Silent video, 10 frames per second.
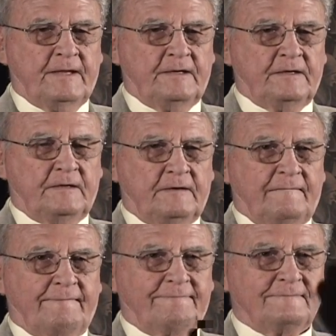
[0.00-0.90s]
So
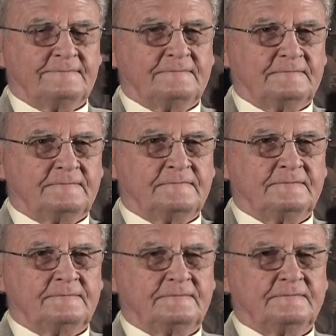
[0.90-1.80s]
you're in
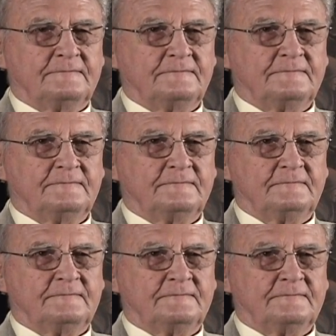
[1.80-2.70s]
Washington and you're
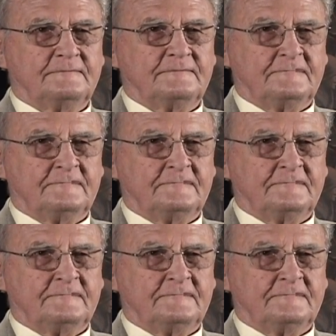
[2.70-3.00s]
discharged,